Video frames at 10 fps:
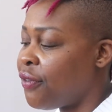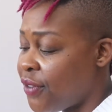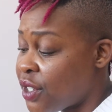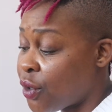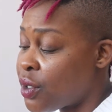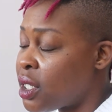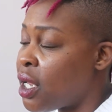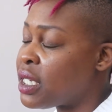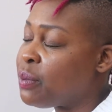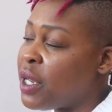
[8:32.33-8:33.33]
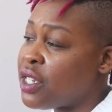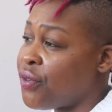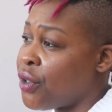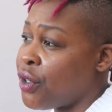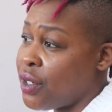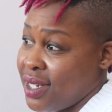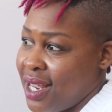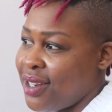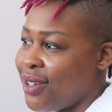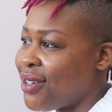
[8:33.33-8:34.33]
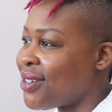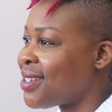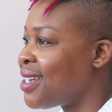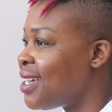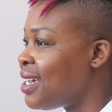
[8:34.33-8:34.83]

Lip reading: a physical salon space for 10 years